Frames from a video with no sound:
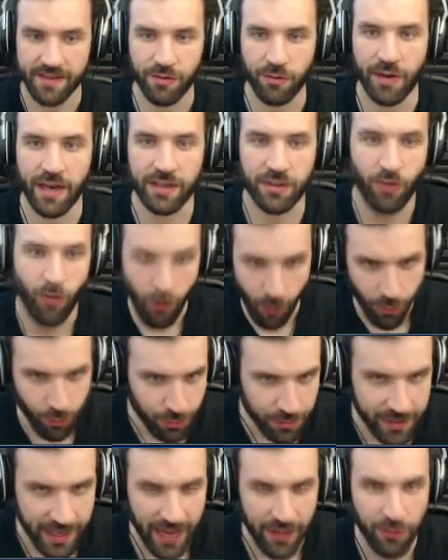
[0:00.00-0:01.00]
you get
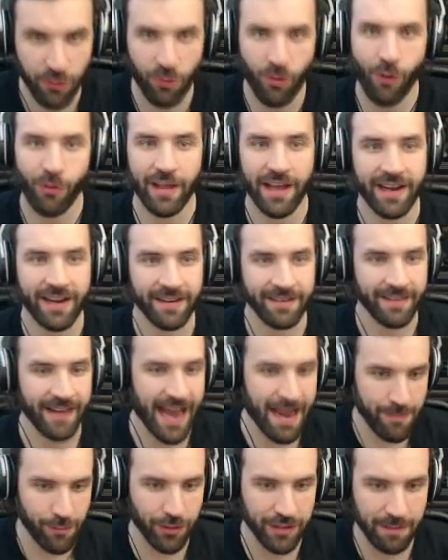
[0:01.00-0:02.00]
owned and you go like,
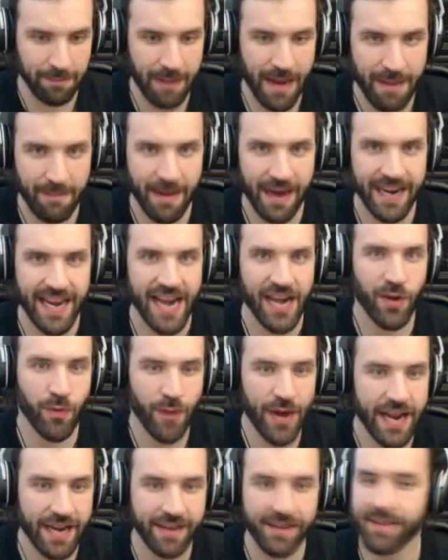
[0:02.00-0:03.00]
I'm gonna pay money
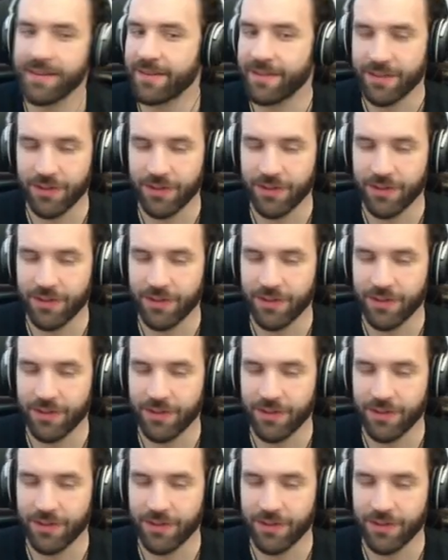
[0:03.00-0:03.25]
and win.